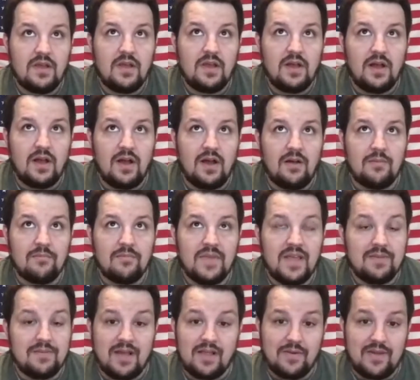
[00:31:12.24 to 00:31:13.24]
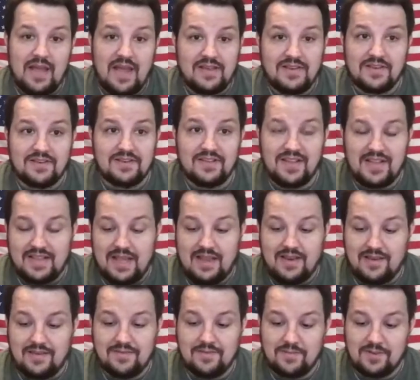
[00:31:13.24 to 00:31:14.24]
And by the way,
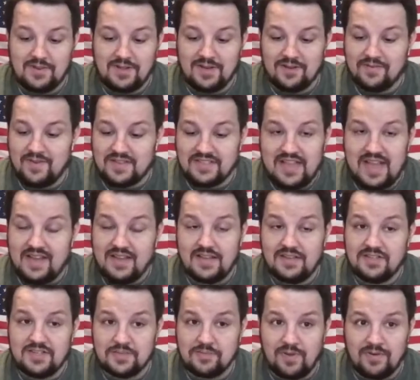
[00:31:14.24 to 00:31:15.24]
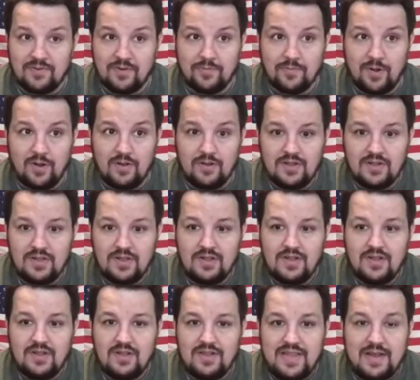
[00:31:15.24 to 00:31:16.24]
and clarifies, I didn't just play football.
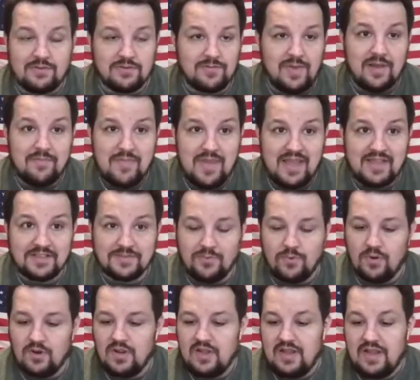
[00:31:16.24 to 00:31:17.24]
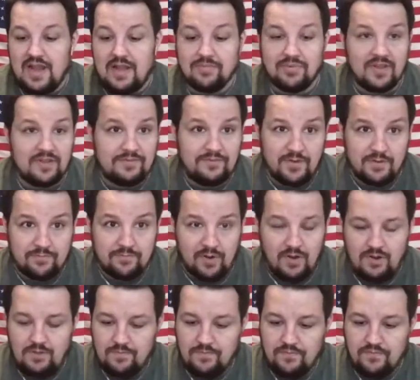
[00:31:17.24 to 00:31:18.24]
That was my main sport. I played
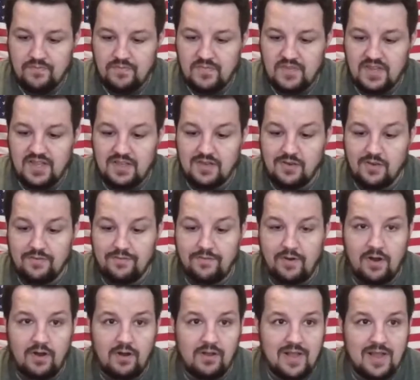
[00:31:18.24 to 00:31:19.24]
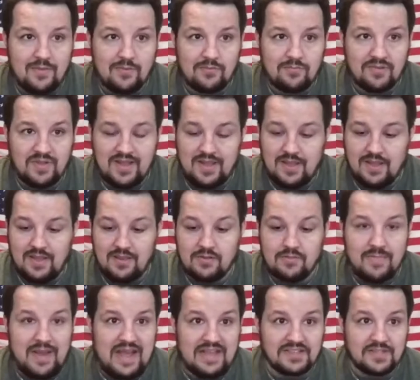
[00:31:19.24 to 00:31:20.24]
football. In the fall, I would play either
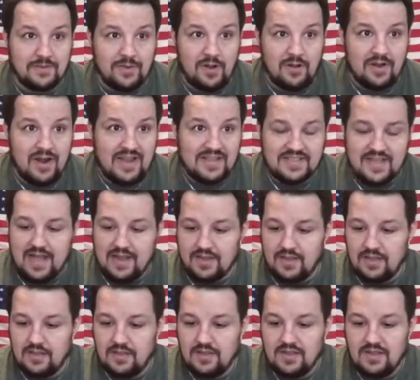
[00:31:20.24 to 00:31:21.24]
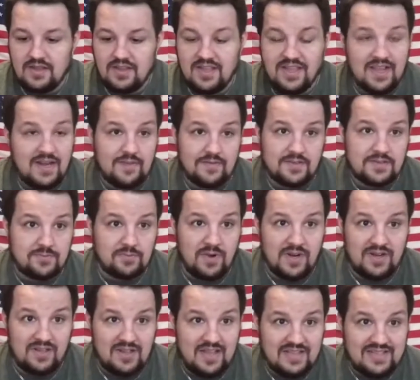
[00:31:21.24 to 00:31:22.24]
basketball or ice hockey. And in the spring,
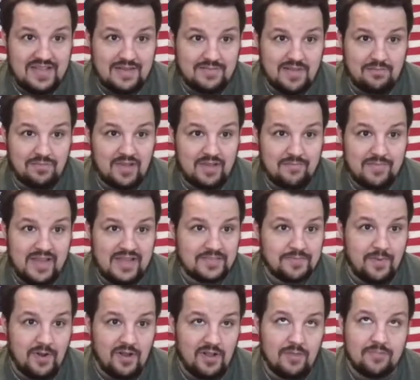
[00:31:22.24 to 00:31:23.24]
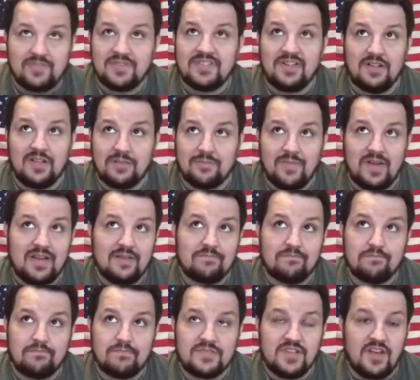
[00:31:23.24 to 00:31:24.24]
a lot of times I played baseball up until like my
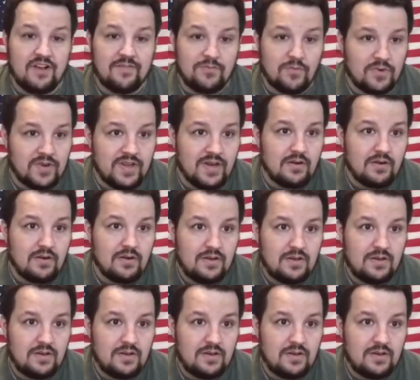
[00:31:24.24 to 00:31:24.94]
sophomore year.